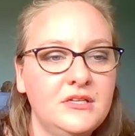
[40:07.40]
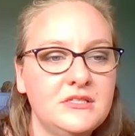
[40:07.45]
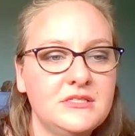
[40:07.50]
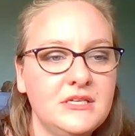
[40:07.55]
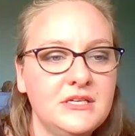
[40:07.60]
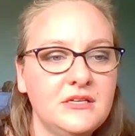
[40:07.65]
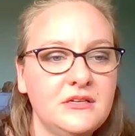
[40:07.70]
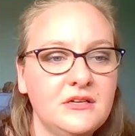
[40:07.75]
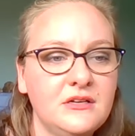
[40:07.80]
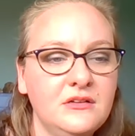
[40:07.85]

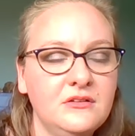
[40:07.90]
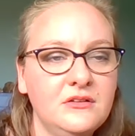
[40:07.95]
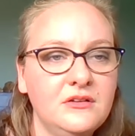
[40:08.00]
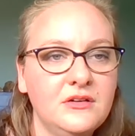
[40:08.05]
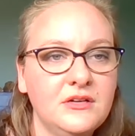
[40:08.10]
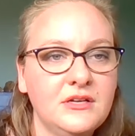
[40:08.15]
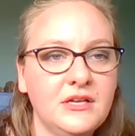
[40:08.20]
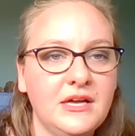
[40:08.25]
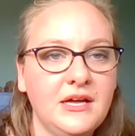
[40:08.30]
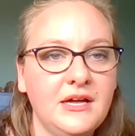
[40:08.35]
take a
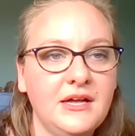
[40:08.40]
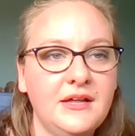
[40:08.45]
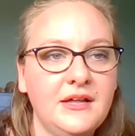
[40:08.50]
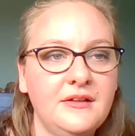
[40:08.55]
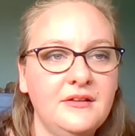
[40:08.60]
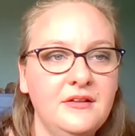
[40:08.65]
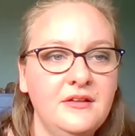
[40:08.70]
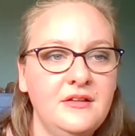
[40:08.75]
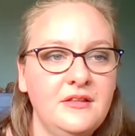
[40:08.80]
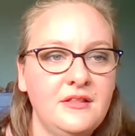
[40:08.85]
look
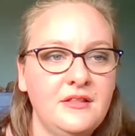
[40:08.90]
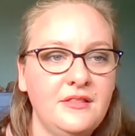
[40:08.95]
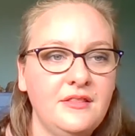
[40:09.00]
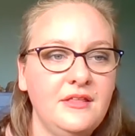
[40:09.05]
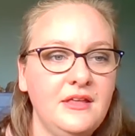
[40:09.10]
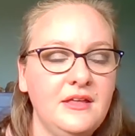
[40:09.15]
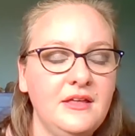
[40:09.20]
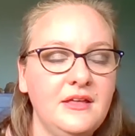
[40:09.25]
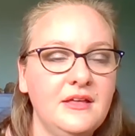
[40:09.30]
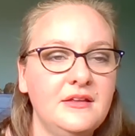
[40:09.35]
at
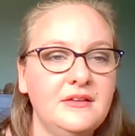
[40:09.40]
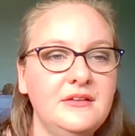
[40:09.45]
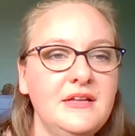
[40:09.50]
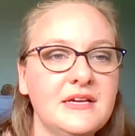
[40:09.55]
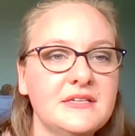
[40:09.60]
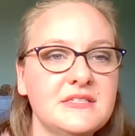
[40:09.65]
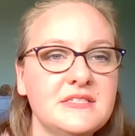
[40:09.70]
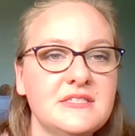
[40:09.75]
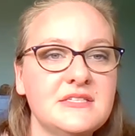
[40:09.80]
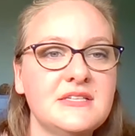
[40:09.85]
the
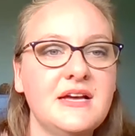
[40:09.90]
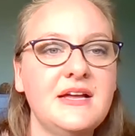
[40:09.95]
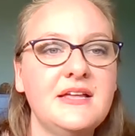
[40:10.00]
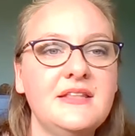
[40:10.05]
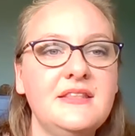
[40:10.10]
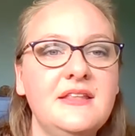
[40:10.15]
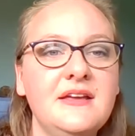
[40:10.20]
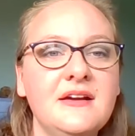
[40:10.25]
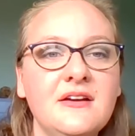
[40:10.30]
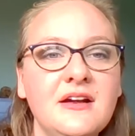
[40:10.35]
next
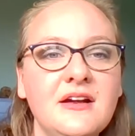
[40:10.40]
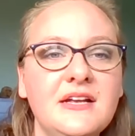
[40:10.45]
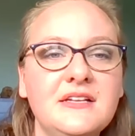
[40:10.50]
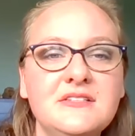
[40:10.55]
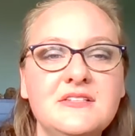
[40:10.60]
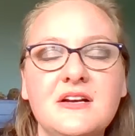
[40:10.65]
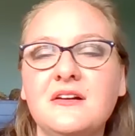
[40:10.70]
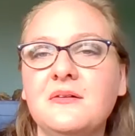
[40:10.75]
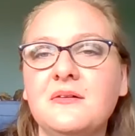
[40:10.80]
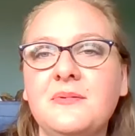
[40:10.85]
slide there
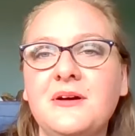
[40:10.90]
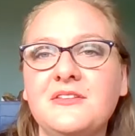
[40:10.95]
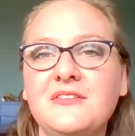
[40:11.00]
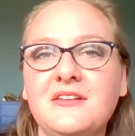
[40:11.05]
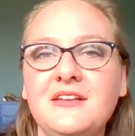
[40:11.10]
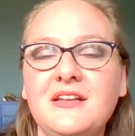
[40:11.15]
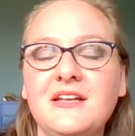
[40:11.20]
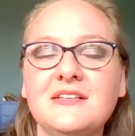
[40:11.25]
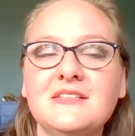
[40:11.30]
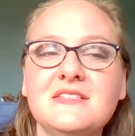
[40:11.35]
and talk about
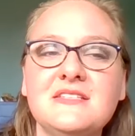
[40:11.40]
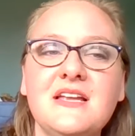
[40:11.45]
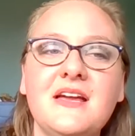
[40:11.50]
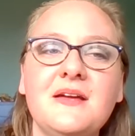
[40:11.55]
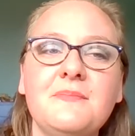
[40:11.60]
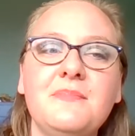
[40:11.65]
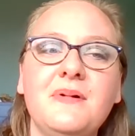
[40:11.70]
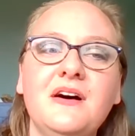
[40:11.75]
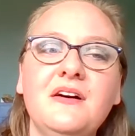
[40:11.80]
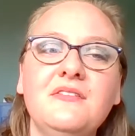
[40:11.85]
the next
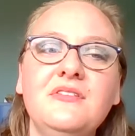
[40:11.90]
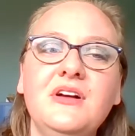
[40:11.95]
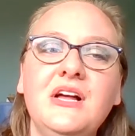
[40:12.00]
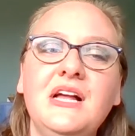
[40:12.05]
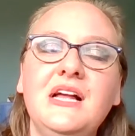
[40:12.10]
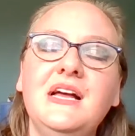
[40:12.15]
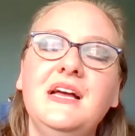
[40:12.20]
type of